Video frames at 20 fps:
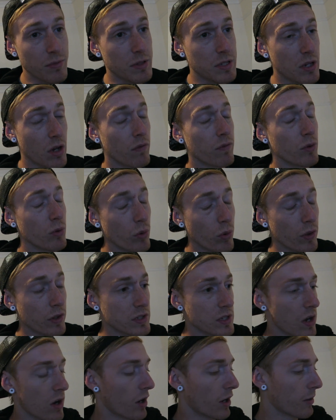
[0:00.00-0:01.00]
it to myself all
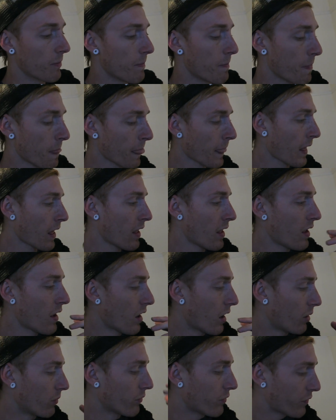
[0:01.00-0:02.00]
the time.
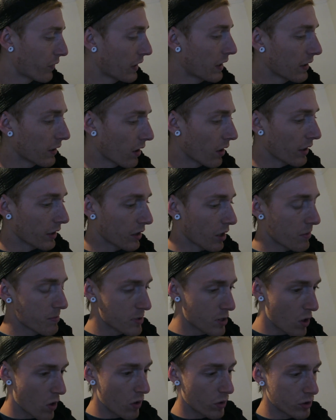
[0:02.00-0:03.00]
I'm feeling like
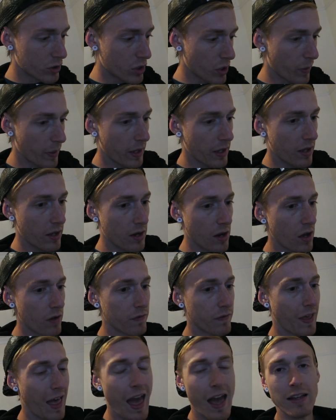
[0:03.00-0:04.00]
I'm not doing
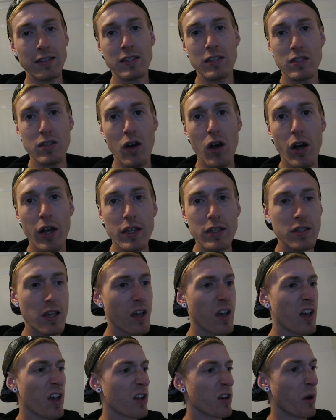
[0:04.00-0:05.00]
enough exercise,
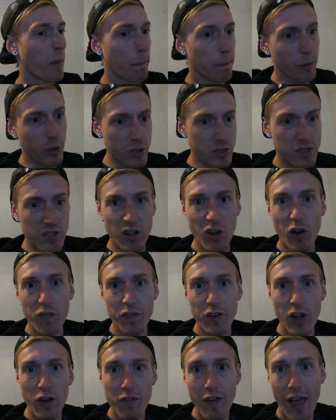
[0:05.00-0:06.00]
not bursting
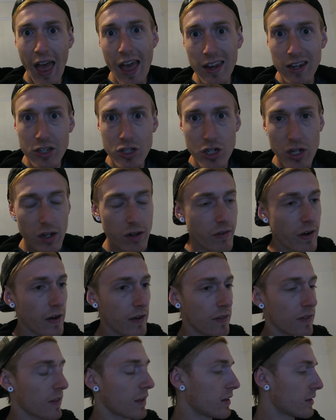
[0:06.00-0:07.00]
off enough energy or
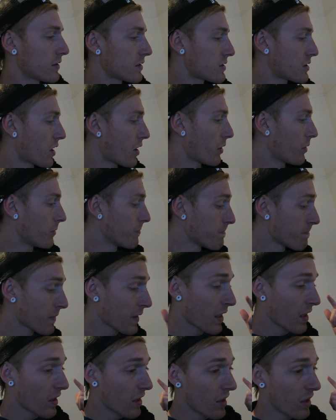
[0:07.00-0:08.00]
anything. So
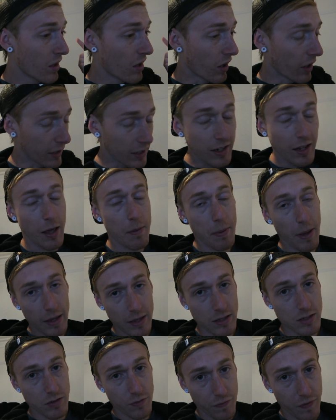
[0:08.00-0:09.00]
I need to get
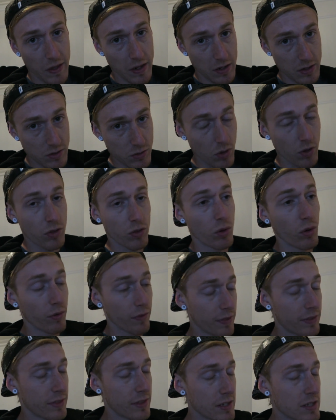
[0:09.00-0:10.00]
back into fitness. So I
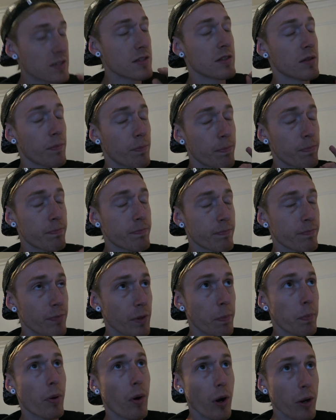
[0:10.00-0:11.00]
thought this is the
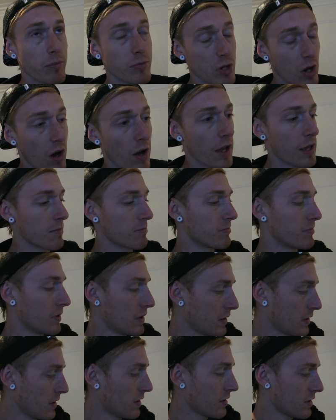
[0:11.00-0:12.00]
the prime time
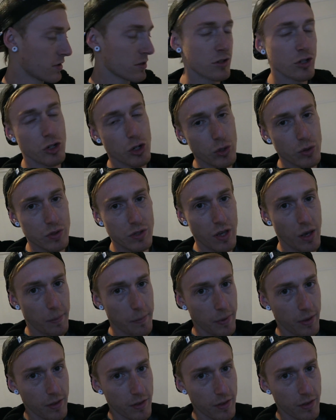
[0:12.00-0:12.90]
to do so.